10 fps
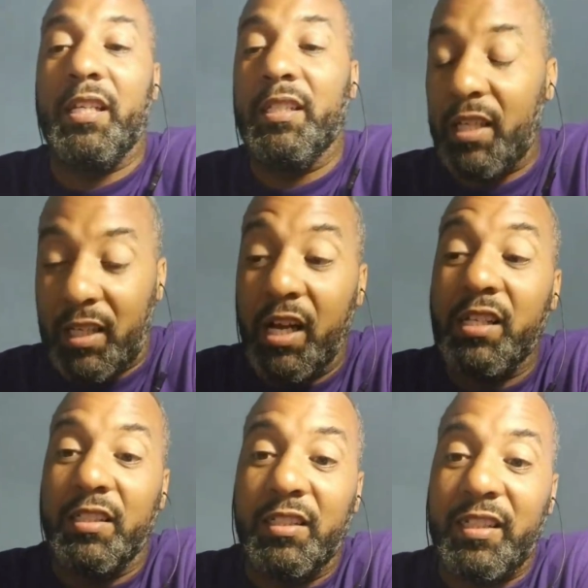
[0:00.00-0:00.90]
He said,
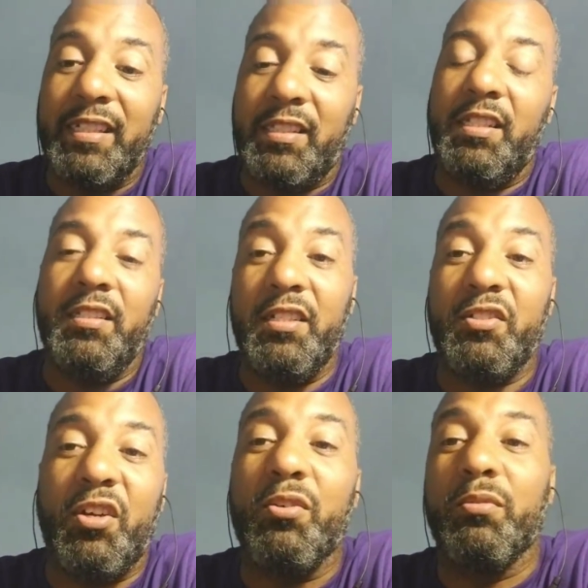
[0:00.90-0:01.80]
cause he's 19 years
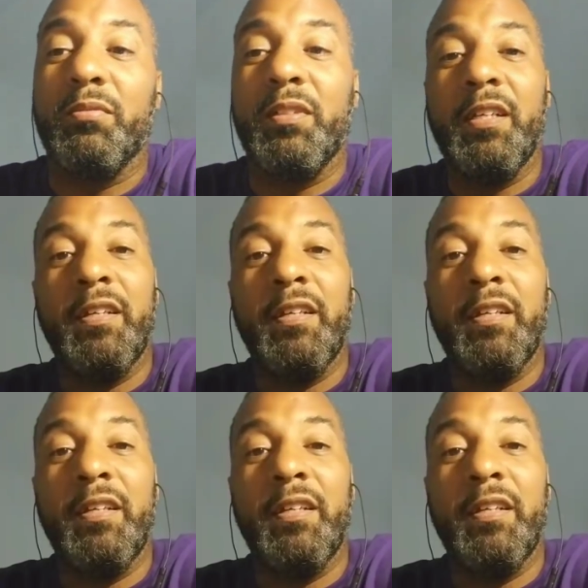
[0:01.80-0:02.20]
old.